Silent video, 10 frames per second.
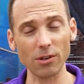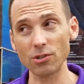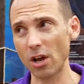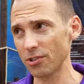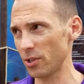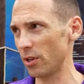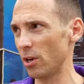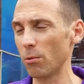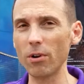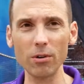There's also,
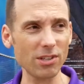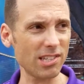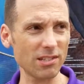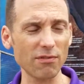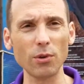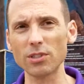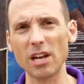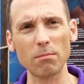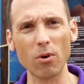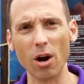this is a
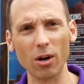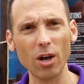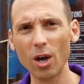full-time park.